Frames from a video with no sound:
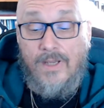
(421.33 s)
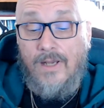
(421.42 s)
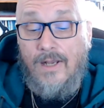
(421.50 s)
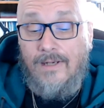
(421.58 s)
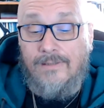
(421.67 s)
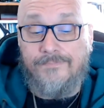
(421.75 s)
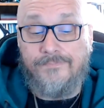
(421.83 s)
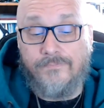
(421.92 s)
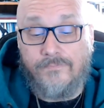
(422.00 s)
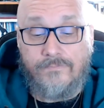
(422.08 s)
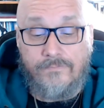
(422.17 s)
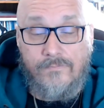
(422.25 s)

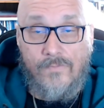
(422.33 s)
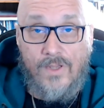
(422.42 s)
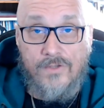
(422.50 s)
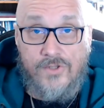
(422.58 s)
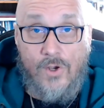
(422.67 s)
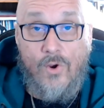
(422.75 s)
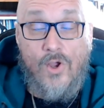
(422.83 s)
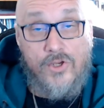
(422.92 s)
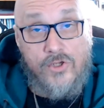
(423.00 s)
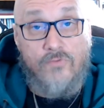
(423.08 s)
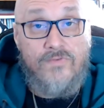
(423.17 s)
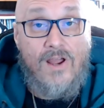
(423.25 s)
So
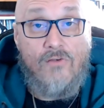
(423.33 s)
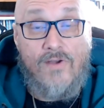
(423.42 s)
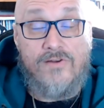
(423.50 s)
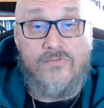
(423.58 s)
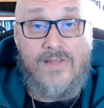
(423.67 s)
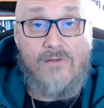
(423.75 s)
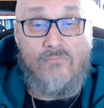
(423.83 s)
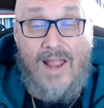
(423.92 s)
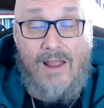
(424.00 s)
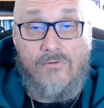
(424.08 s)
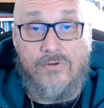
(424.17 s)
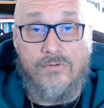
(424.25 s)
you've now rendered that
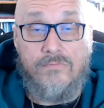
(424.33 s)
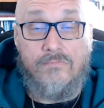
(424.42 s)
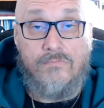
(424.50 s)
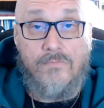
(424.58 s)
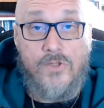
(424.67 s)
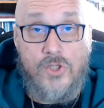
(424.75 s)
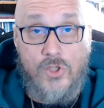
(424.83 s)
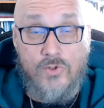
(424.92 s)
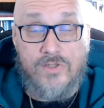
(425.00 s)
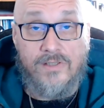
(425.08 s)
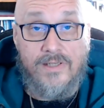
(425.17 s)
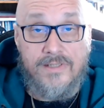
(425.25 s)
round
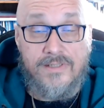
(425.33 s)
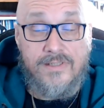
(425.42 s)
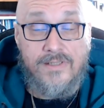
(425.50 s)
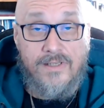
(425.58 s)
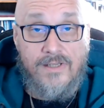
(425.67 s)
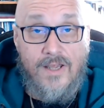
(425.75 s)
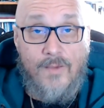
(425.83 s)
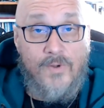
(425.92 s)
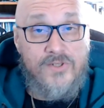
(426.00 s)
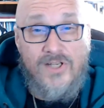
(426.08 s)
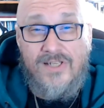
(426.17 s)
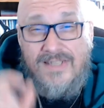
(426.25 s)
useless.
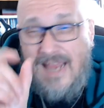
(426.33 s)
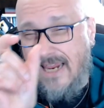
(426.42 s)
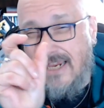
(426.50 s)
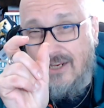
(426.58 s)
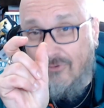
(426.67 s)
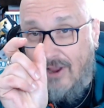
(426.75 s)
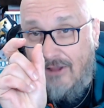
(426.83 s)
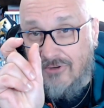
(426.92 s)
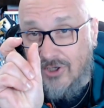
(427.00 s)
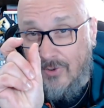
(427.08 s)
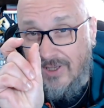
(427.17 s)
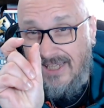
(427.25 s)
But just taking a round and going,